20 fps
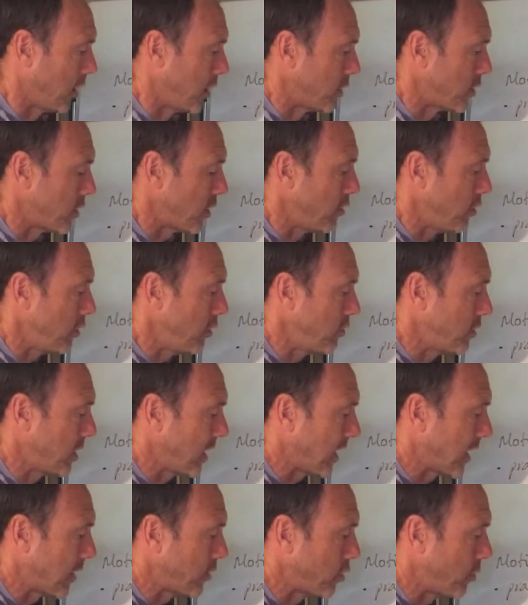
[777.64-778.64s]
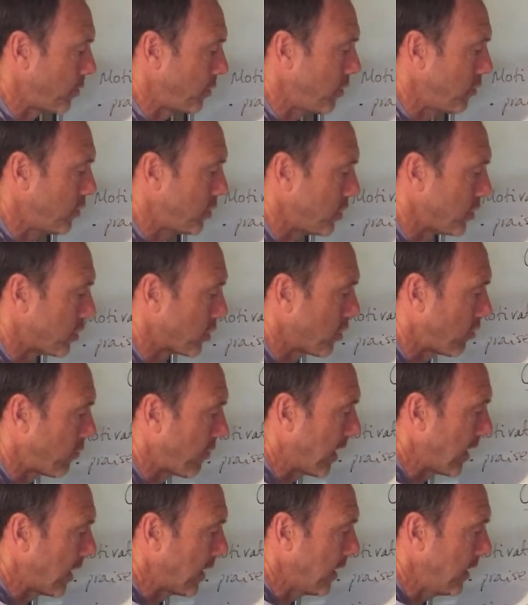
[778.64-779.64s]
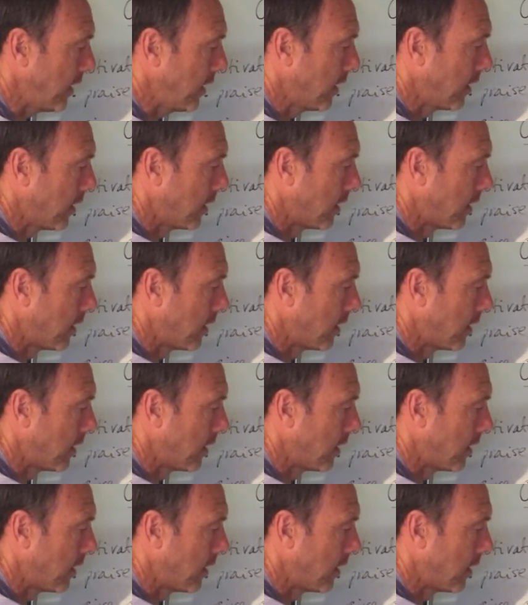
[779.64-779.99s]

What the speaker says: So using attributions correctly